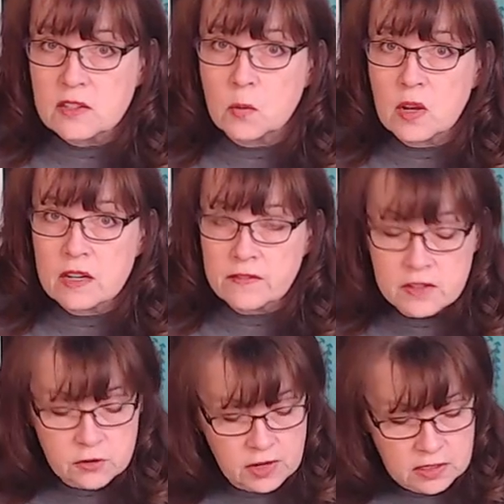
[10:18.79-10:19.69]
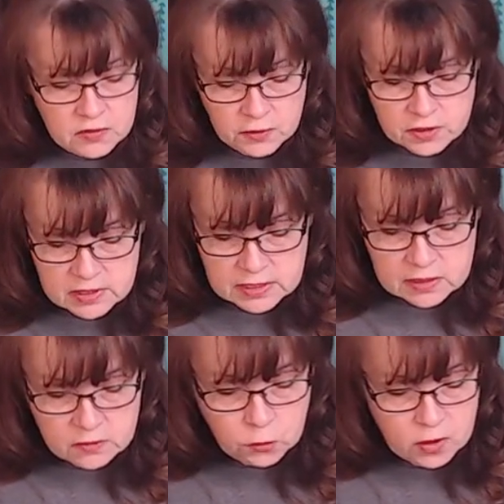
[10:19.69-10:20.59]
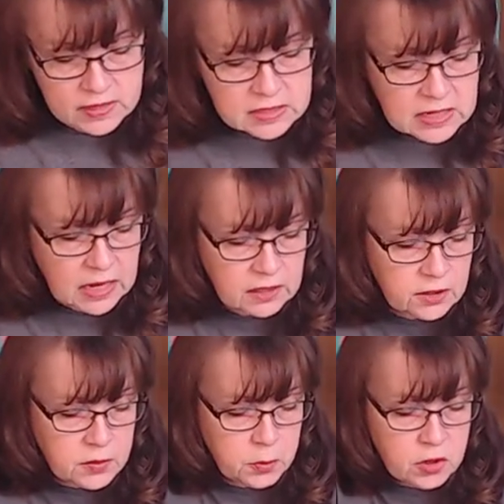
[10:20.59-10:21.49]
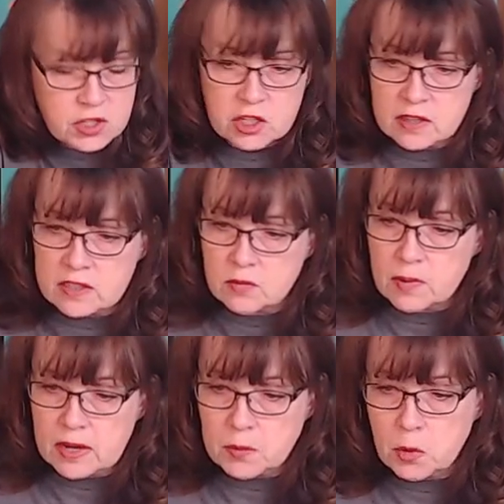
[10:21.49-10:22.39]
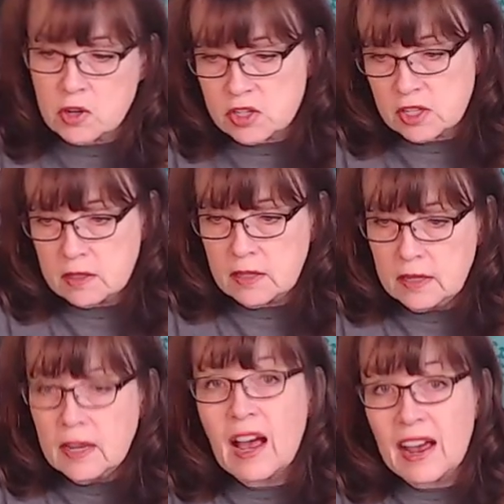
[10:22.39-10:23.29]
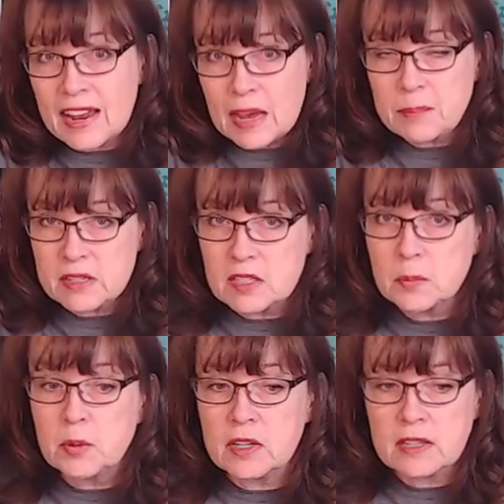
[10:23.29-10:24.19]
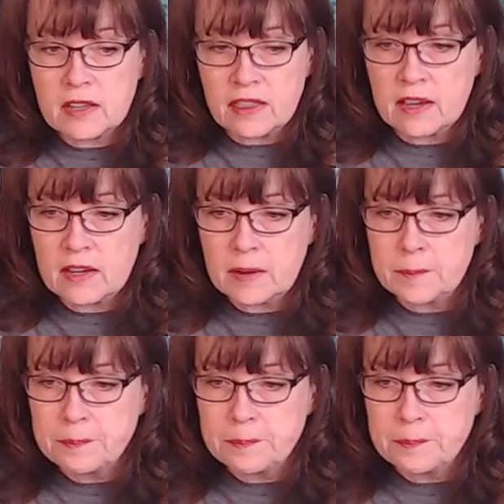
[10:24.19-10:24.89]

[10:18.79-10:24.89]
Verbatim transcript: one of the transfers is for this colored portion, this red portion. I happen to put the